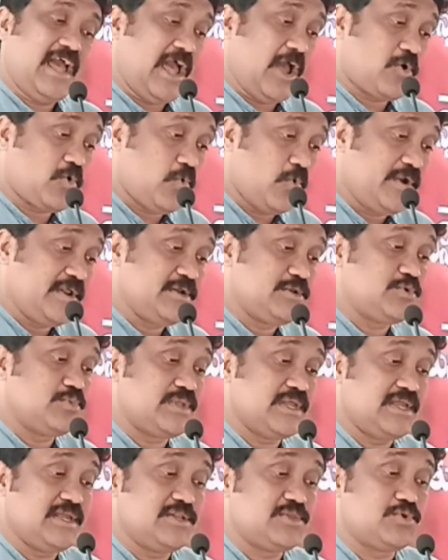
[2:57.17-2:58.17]
according to
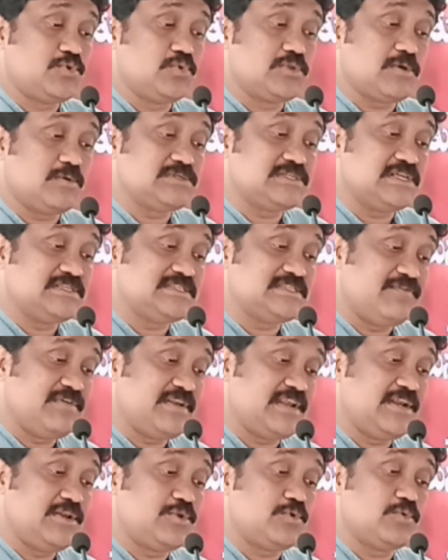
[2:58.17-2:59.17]
the
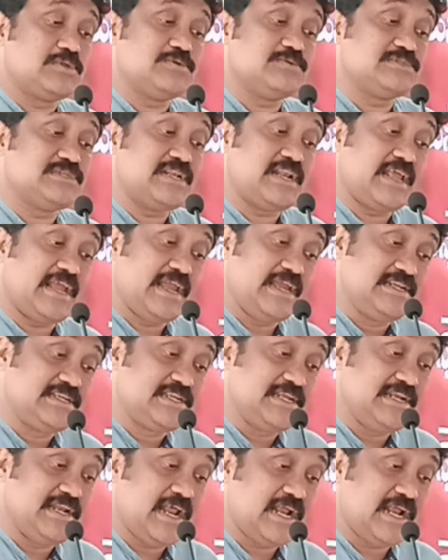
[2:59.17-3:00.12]
2017-2018